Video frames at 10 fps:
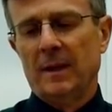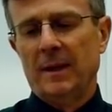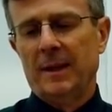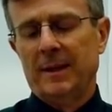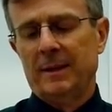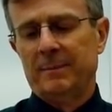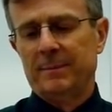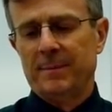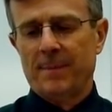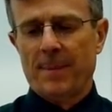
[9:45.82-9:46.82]

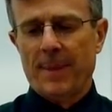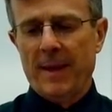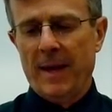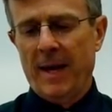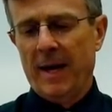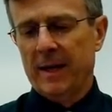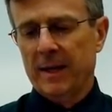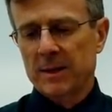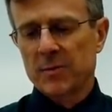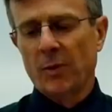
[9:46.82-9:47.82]
um, at
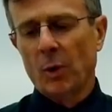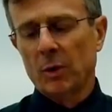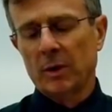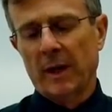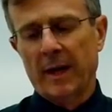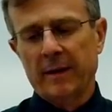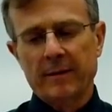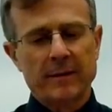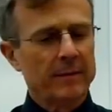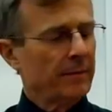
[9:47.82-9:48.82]
its focal
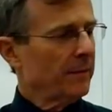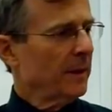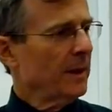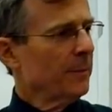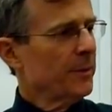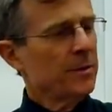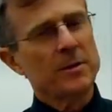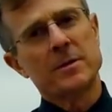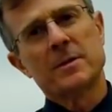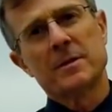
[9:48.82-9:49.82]
length the image
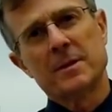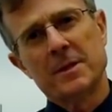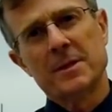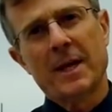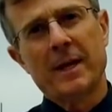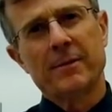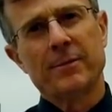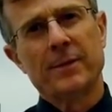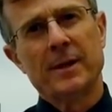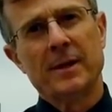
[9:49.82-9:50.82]
is, is at
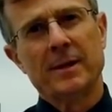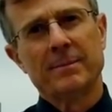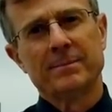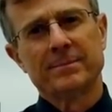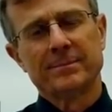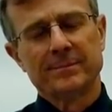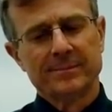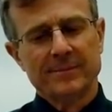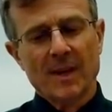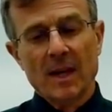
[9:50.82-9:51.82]
infinity.
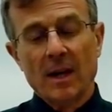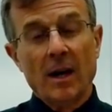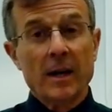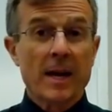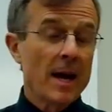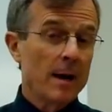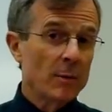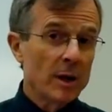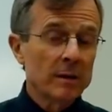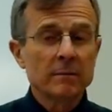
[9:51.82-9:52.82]
On a
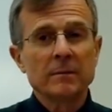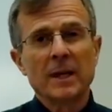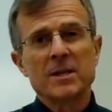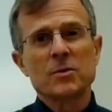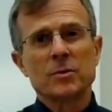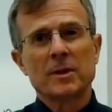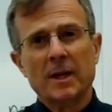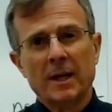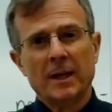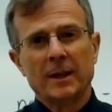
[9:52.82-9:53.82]
camera, that's,
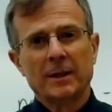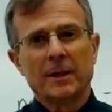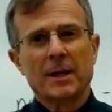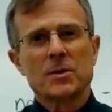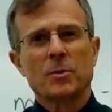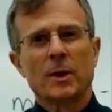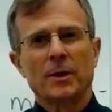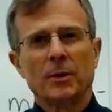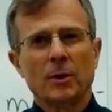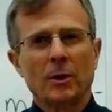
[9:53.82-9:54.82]
uh, that's where
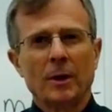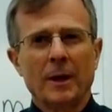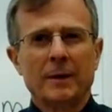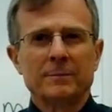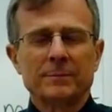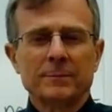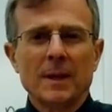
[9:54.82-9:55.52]
you'll, um,